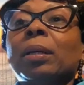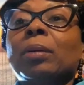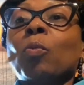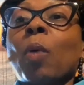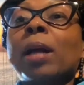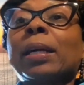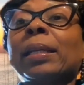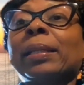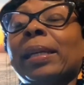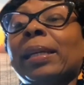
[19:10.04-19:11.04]
while I
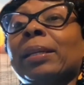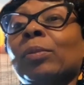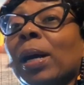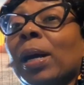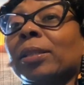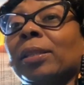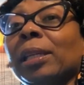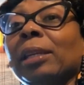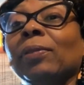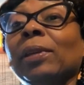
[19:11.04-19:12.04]
laid and watched
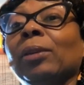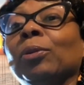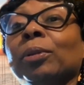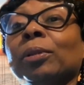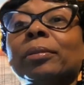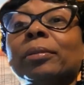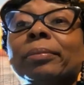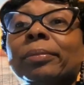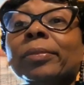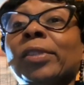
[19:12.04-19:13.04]
TV or
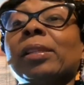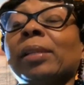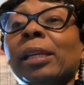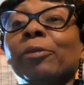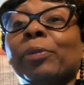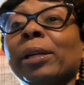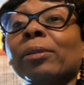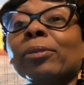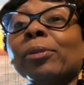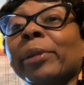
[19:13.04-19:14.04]
just laid
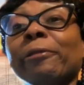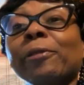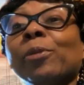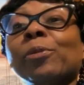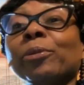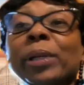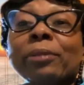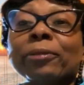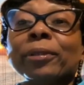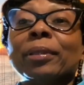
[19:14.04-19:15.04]
around on my phone or
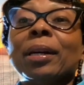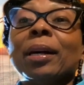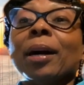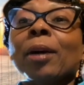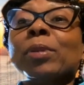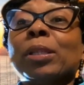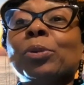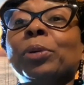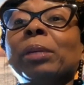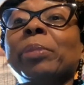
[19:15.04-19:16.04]
whatever I was
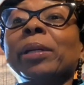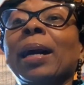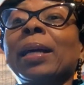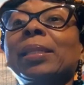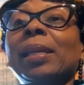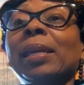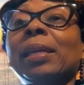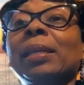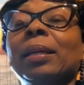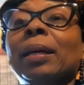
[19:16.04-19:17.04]
doing. But I
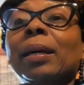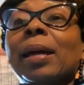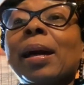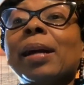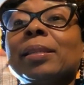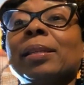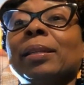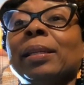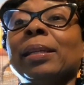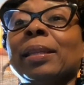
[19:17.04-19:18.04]
stayed
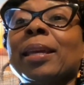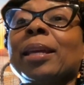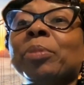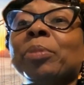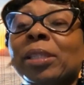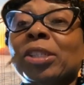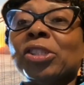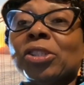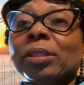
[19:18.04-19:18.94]
constantly in that position.